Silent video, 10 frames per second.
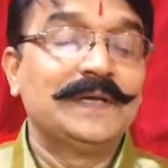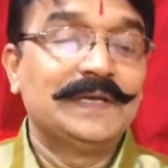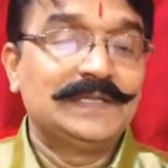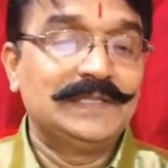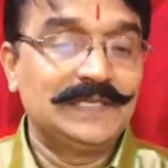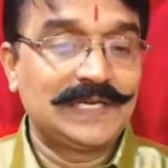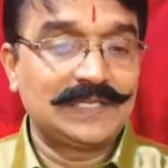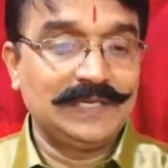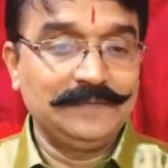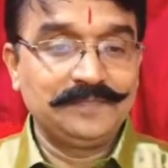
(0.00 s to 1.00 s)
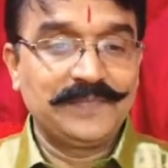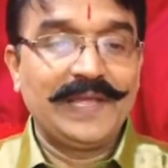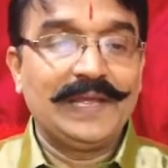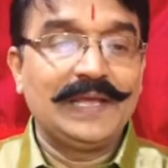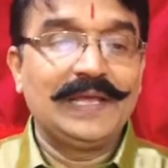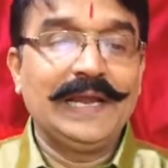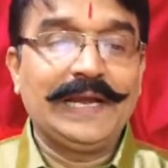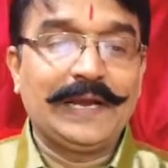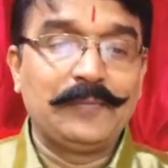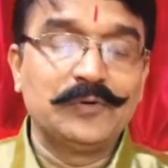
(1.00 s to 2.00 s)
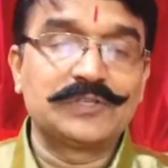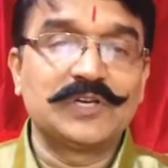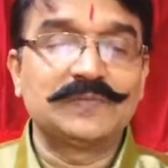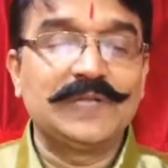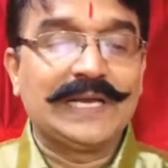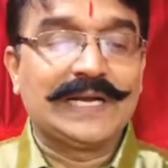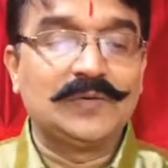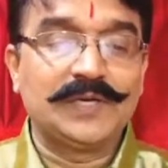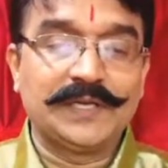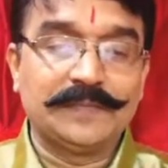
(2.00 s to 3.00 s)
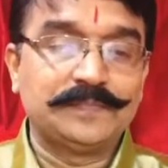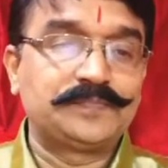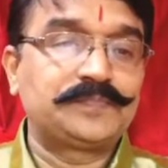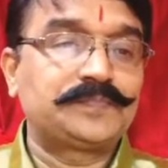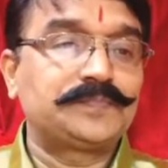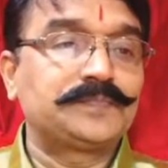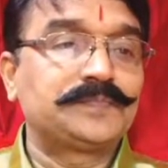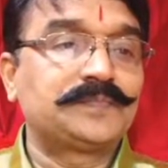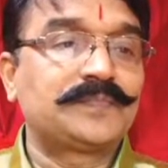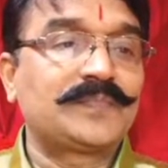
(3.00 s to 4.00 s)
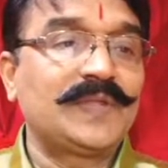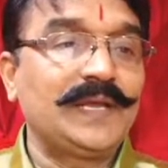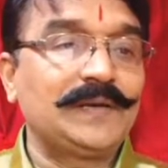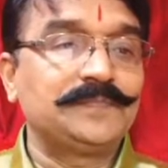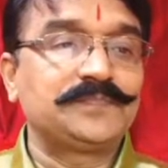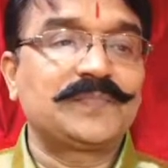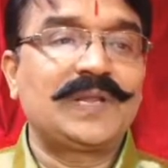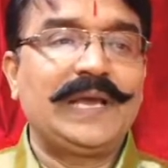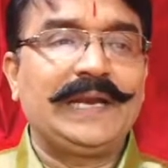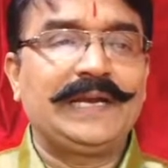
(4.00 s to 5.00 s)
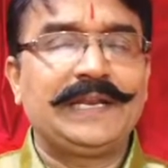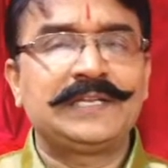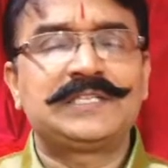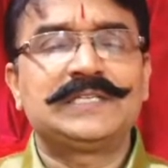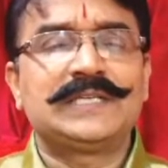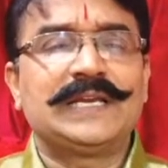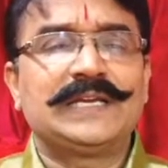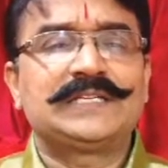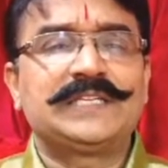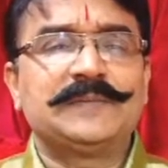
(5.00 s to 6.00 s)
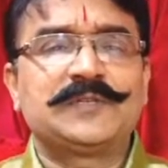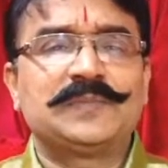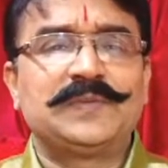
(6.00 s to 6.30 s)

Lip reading: These are the attributes of the accounting. Then characteristics and steps of the